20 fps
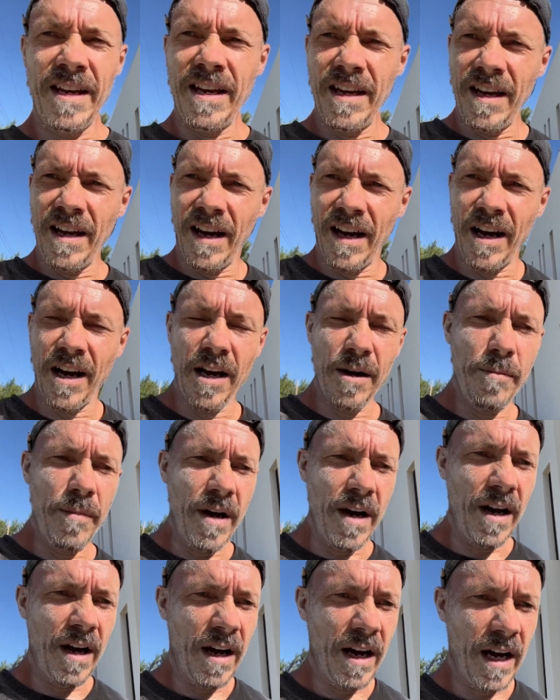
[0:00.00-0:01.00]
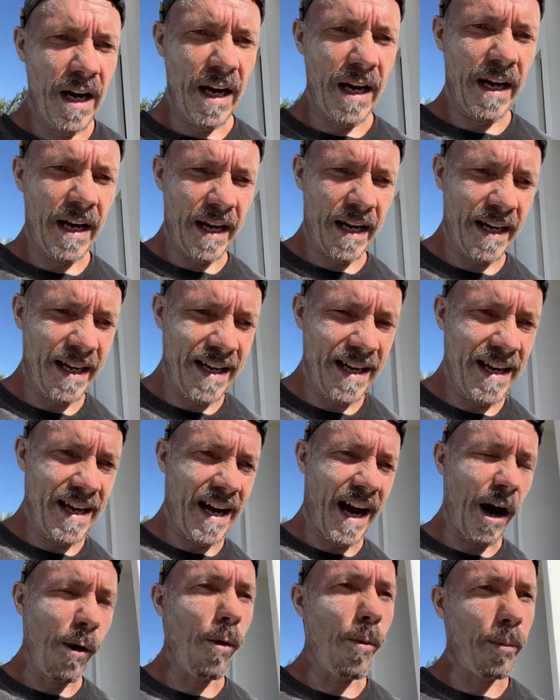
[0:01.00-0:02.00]

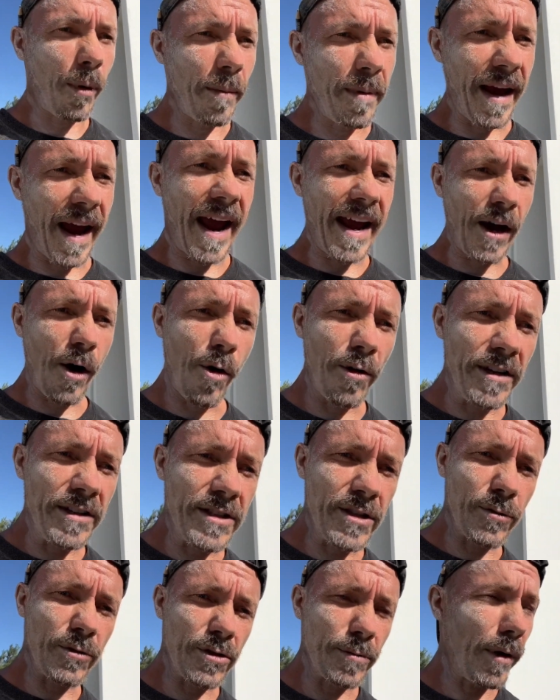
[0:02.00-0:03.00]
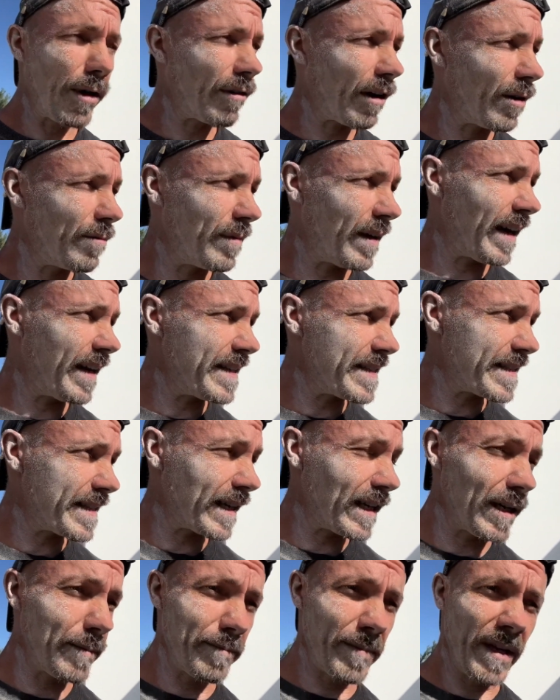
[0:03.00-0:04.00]
I will probably hang on until tomorrow
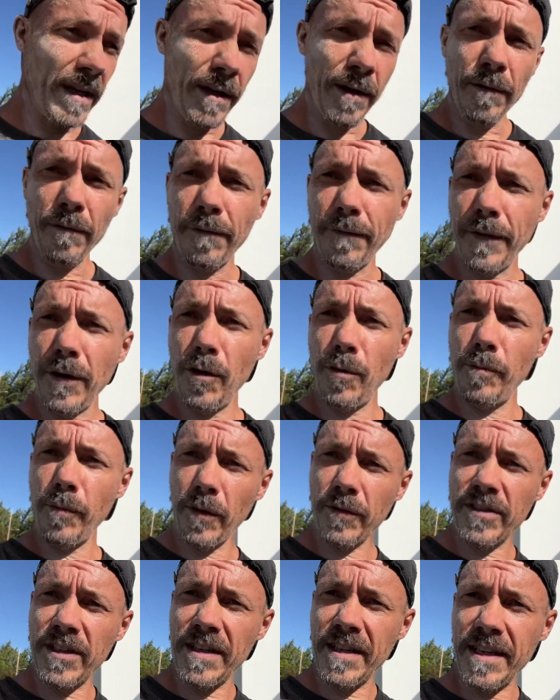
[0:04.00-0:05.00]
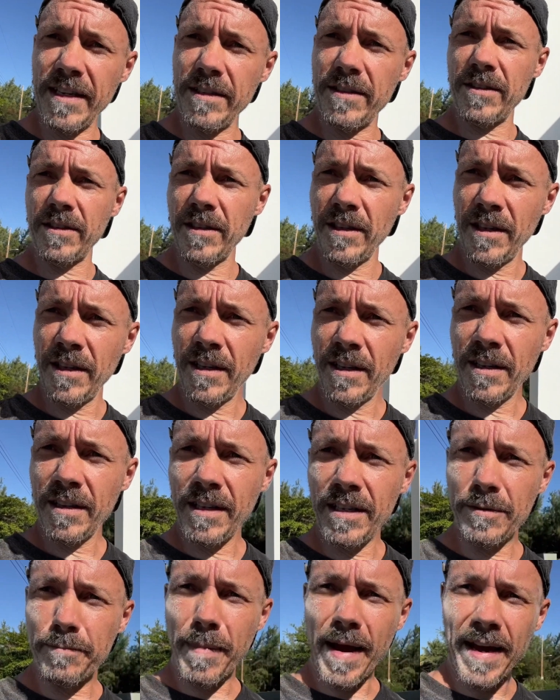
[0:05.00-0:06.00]
and film, obviously, these
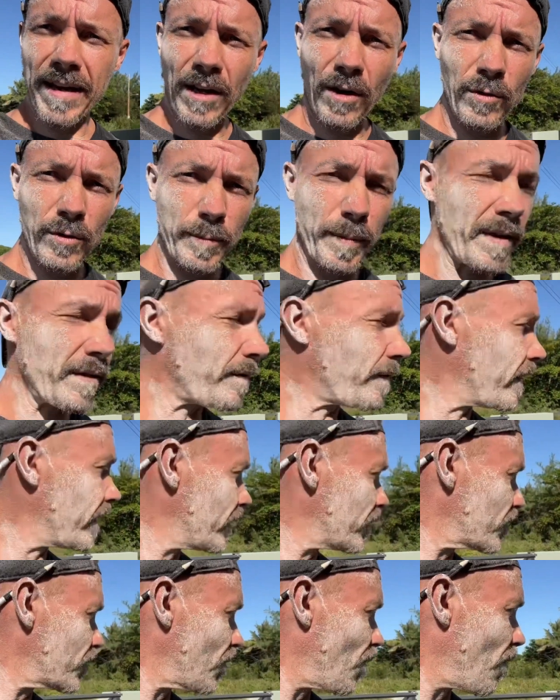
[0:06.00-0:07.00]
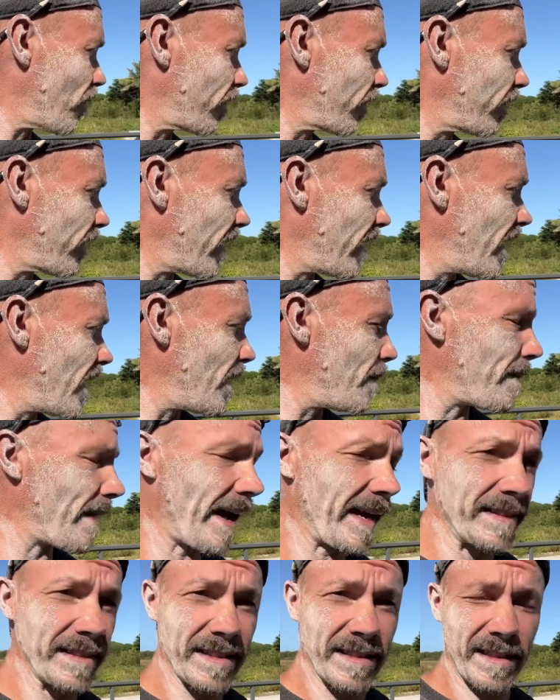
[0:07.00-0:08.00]
manholes being finished off
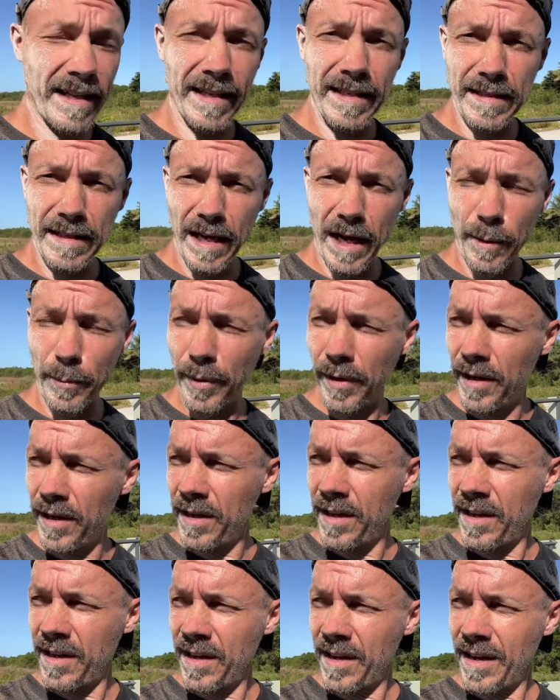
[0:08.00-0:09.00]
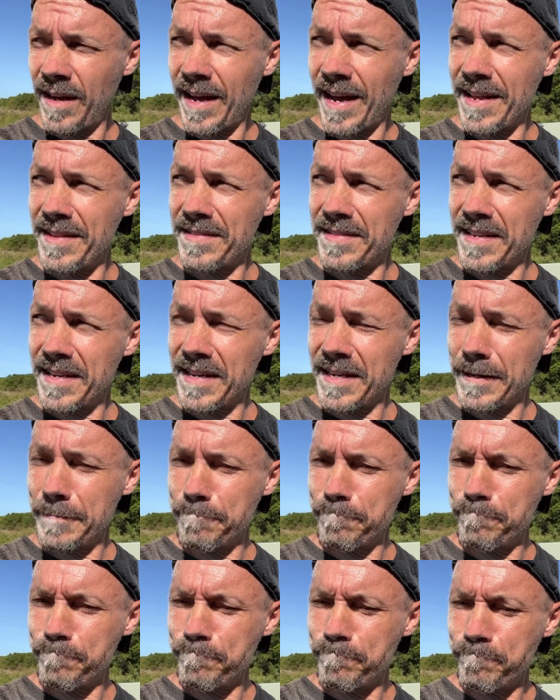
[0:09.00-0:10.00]
and stained up. And
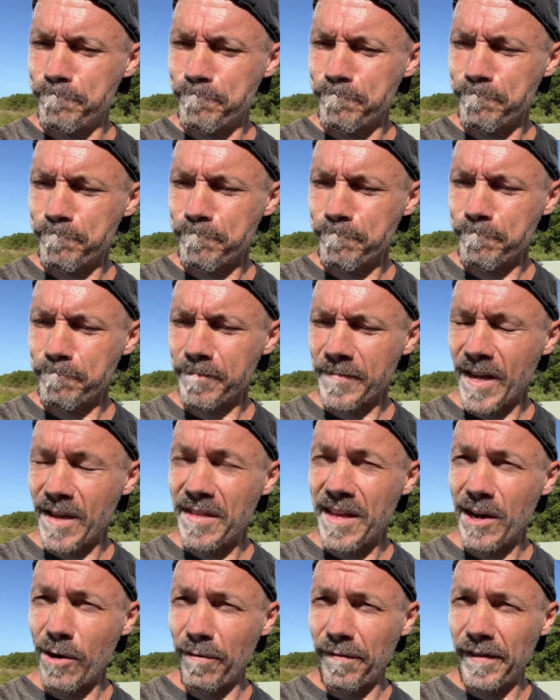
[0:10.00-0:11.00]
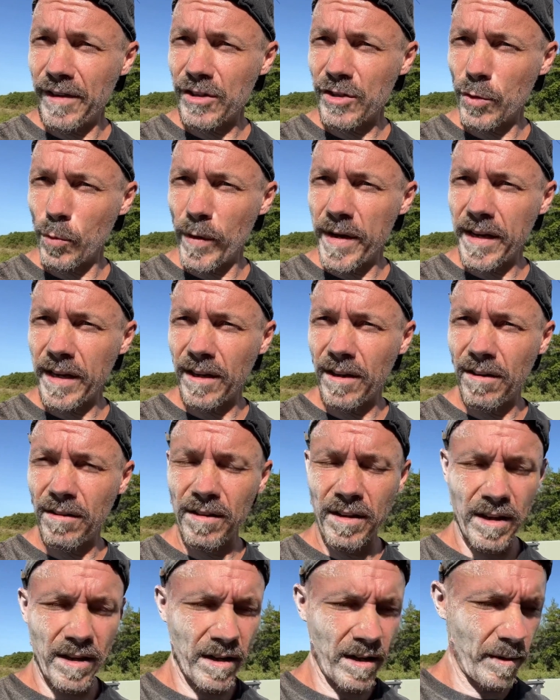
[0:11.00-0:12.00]
then I'll finish the week and
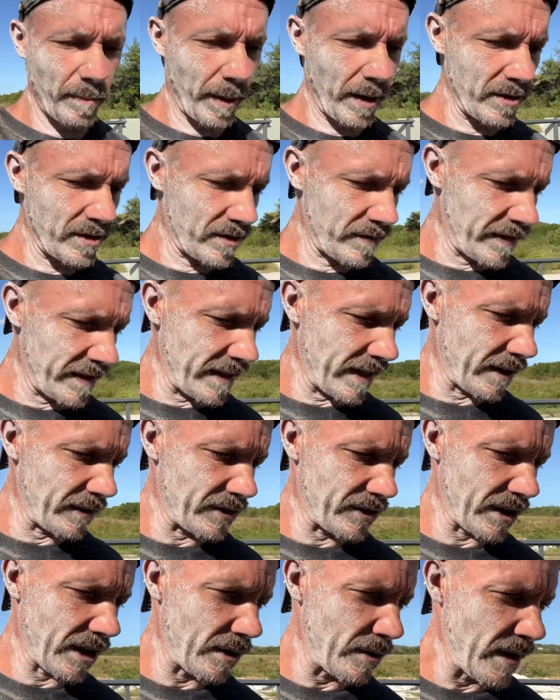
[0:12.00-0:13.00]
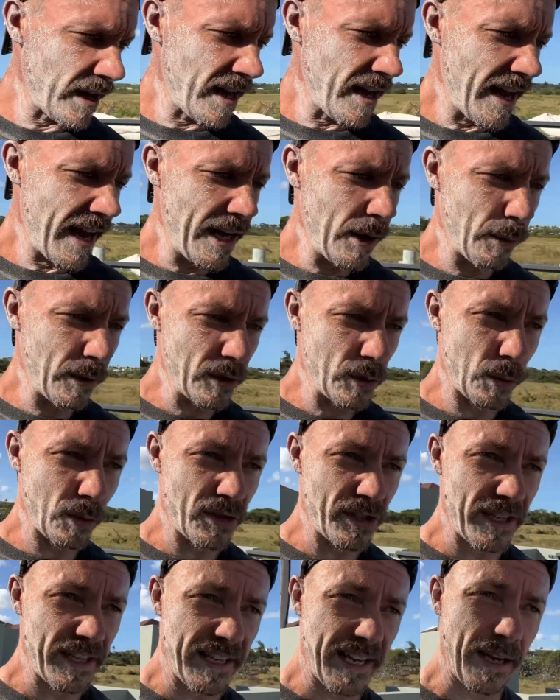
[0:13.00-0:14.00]
I'll post the video. So anyone that's
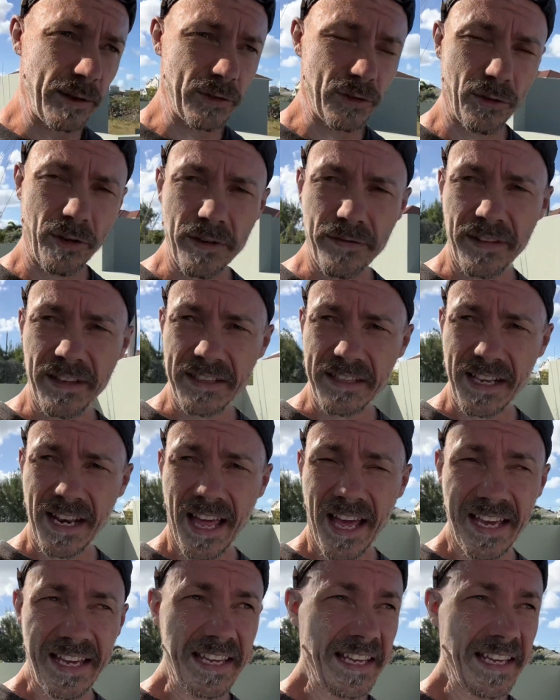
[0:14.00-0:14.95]
watching it now, sorry for the delay,